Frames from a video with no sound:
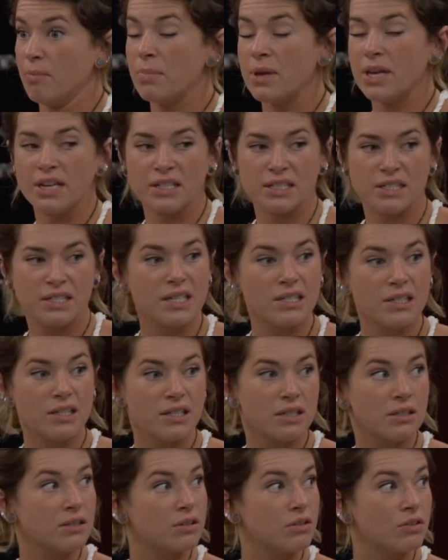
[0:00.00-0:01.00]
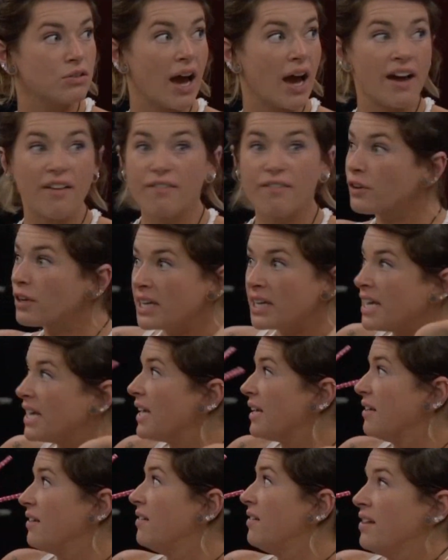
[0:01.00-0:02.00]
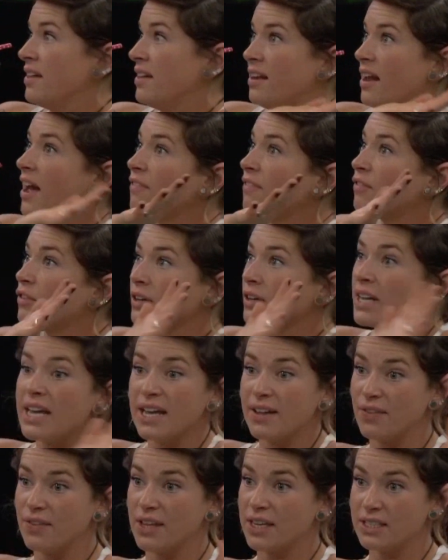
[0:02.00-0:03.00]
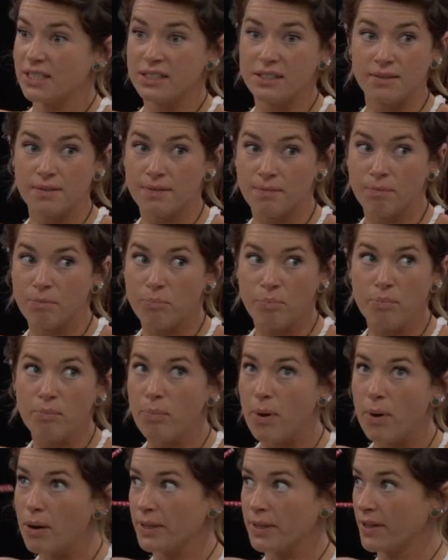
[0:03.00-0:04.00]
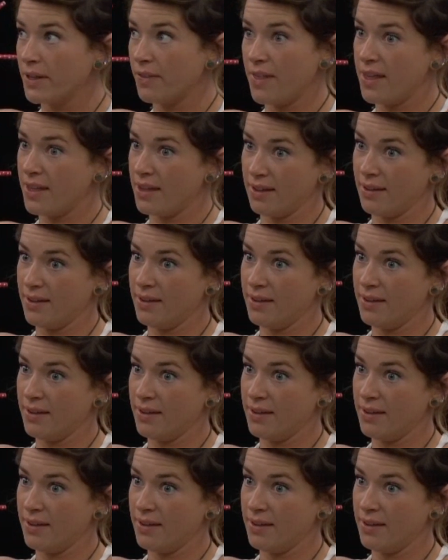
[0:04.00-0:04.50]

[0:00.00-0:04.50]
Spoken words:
Because this is, I forget that it's a public thing.